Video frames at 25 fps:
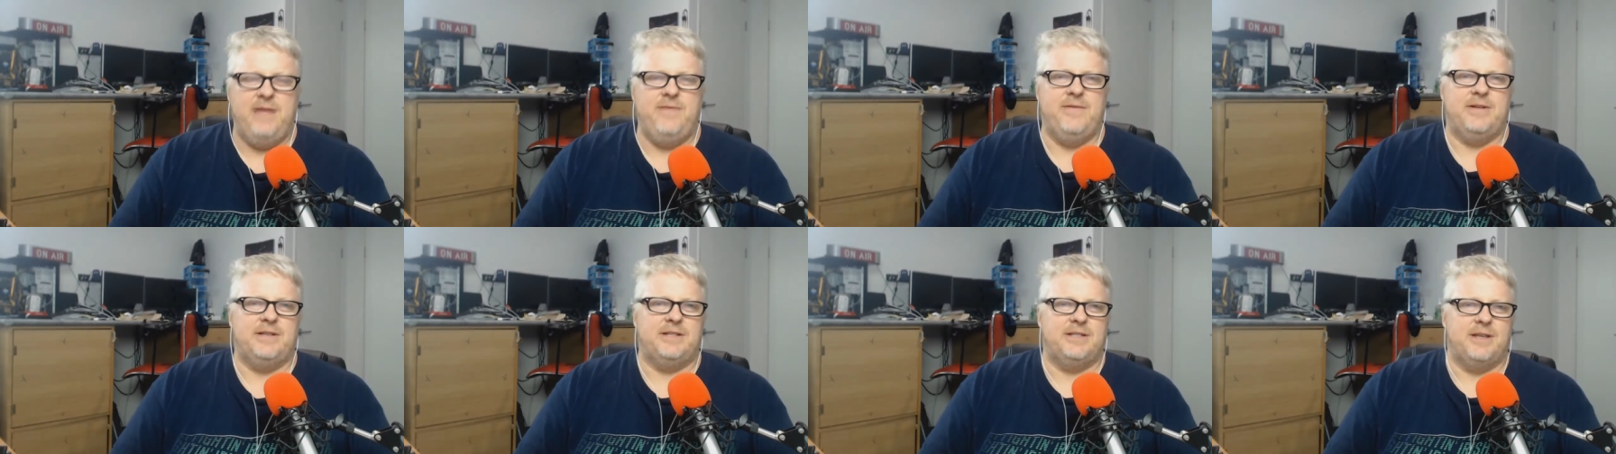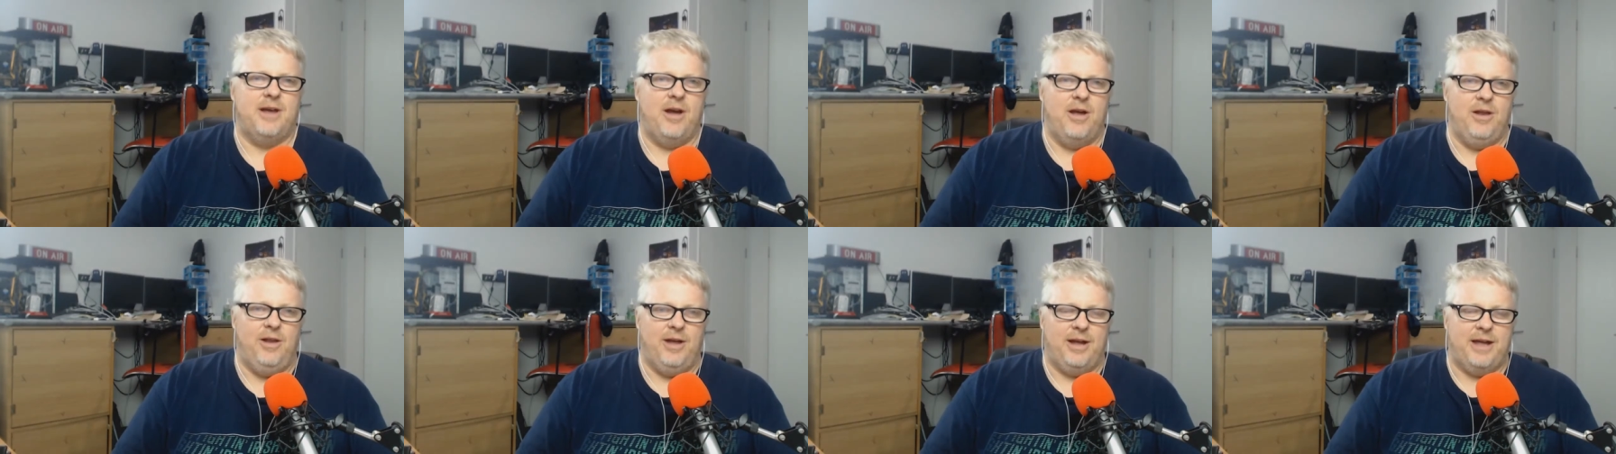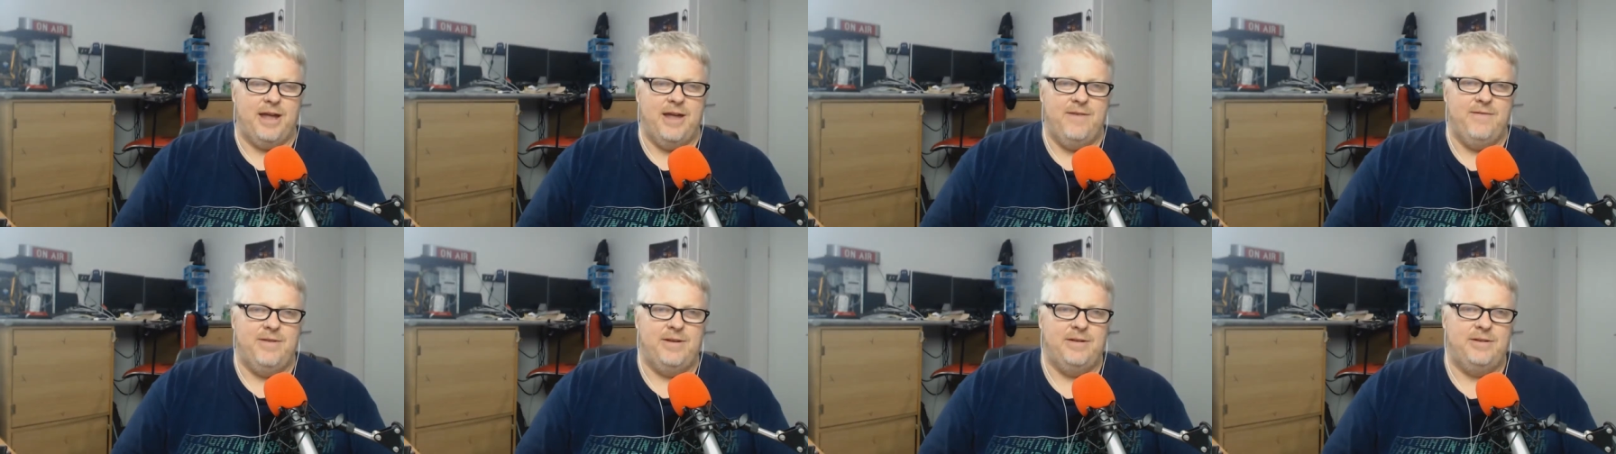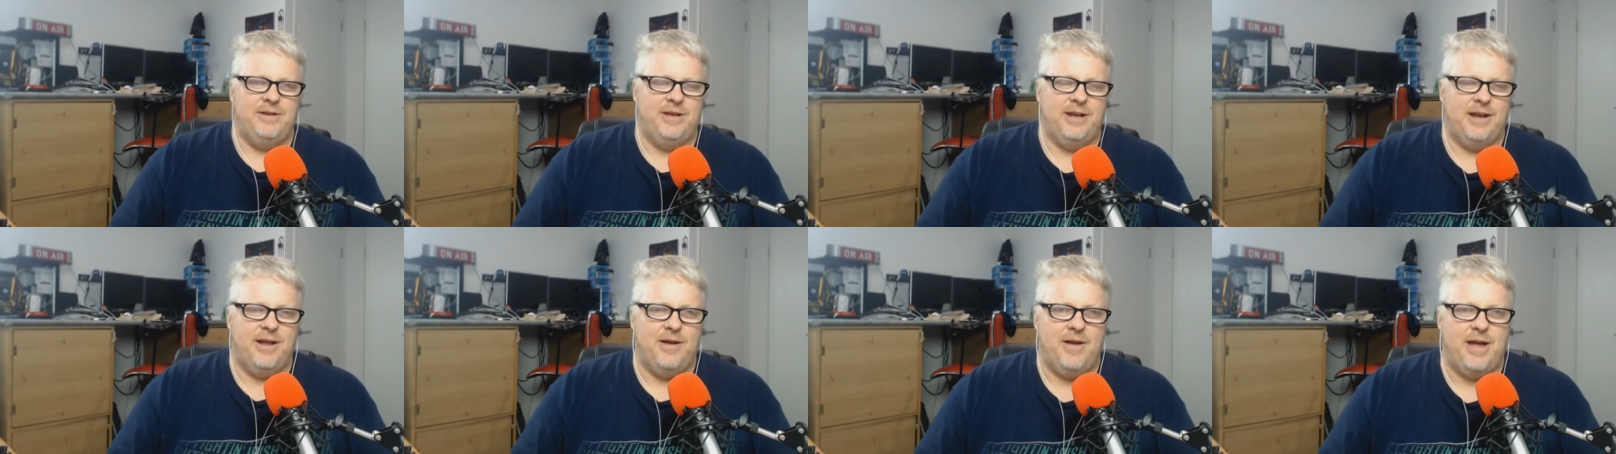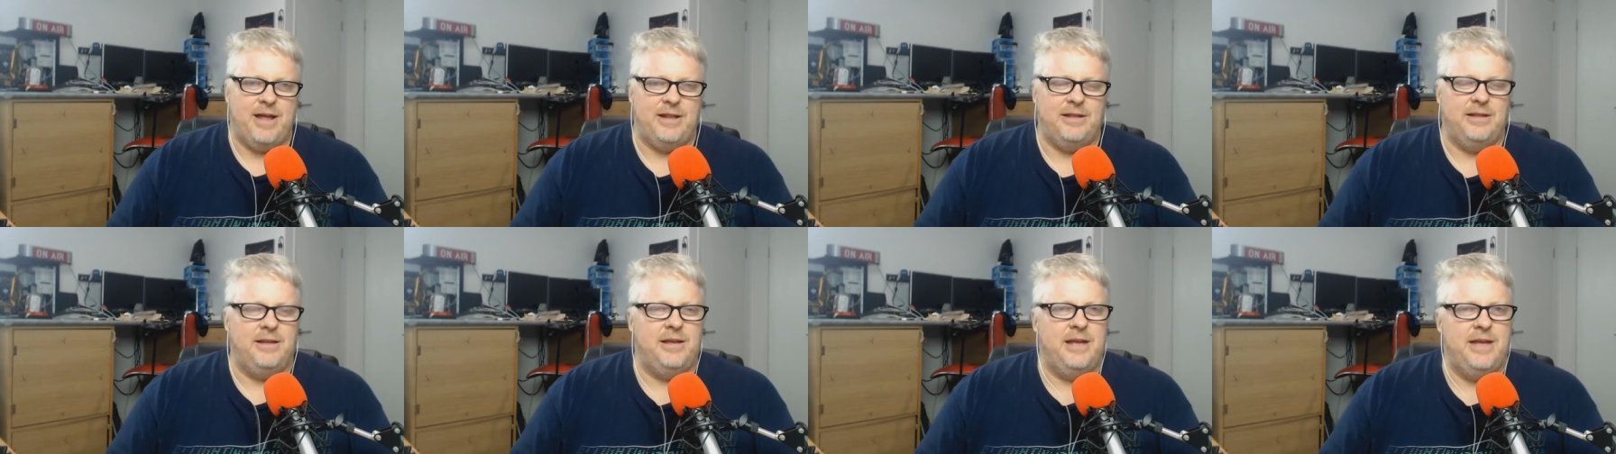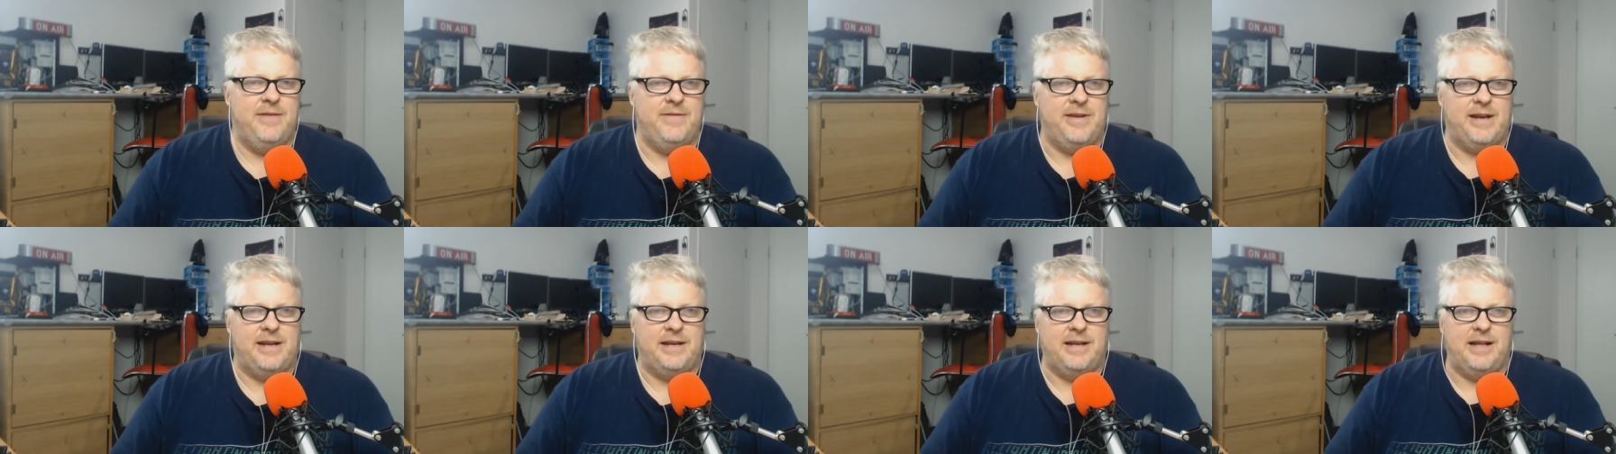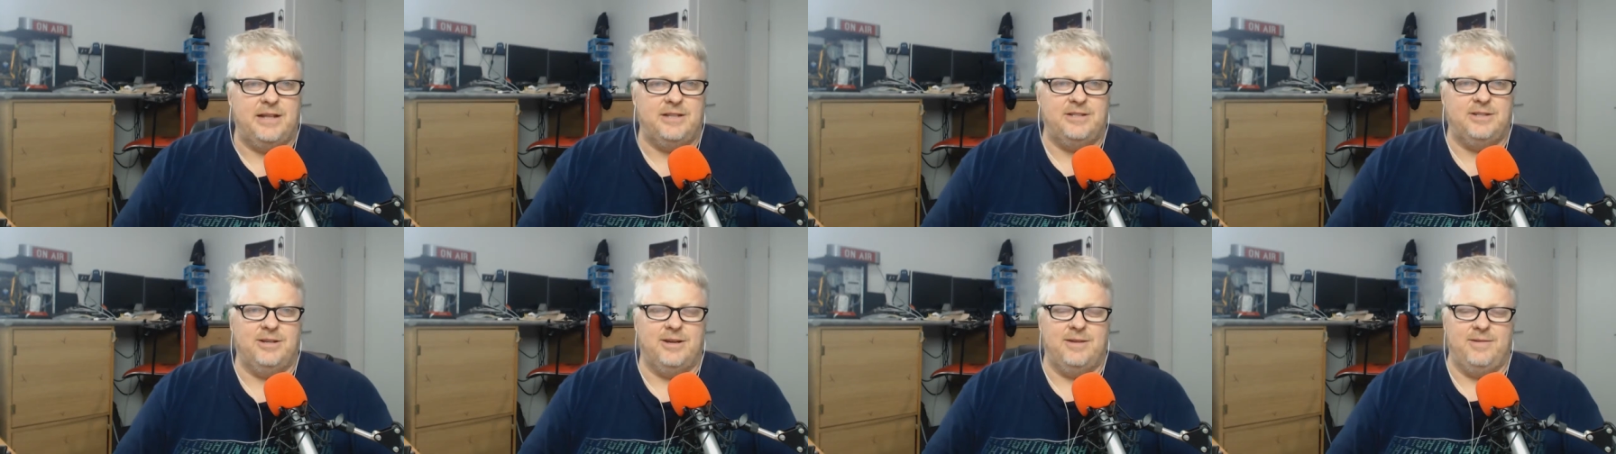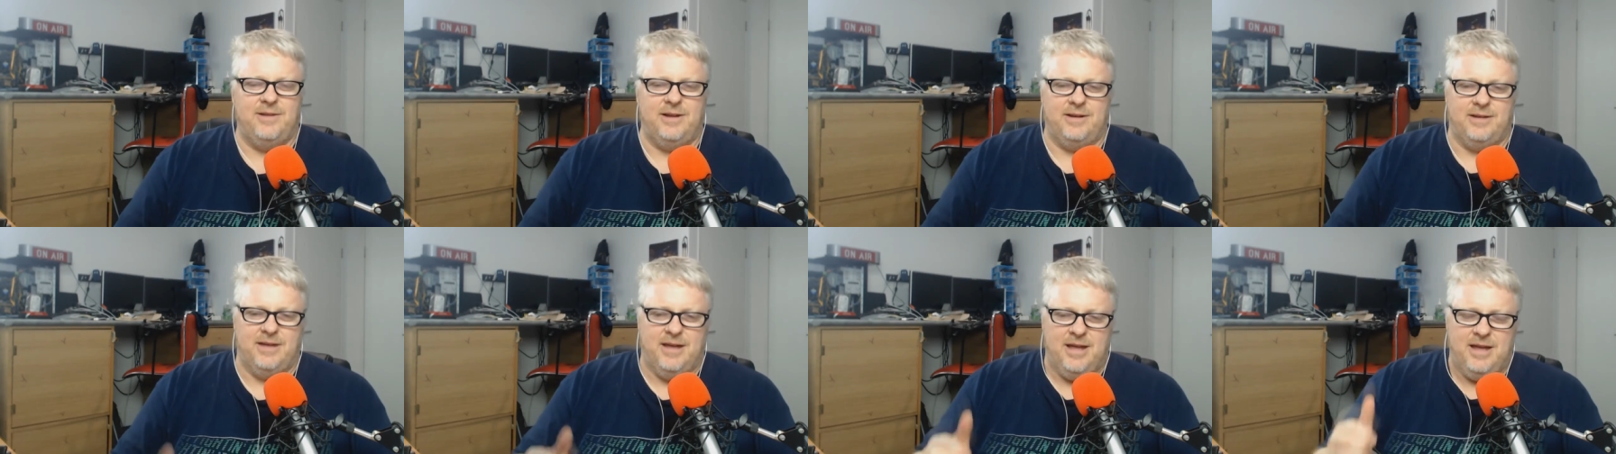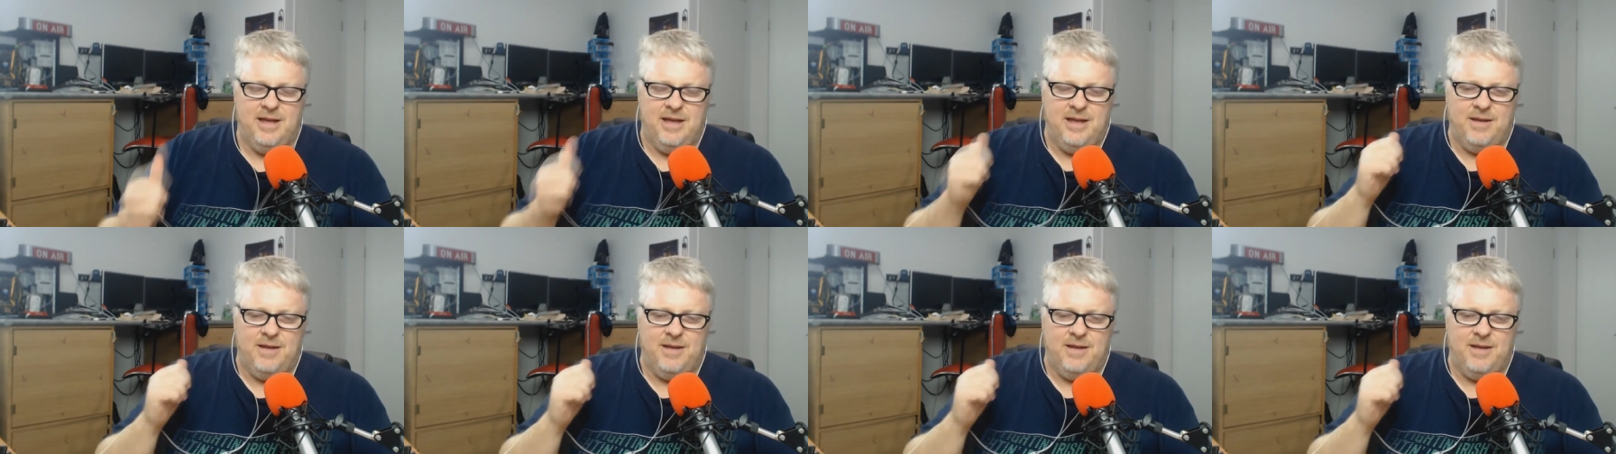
even so, like even you know, at, even at lunchtime, like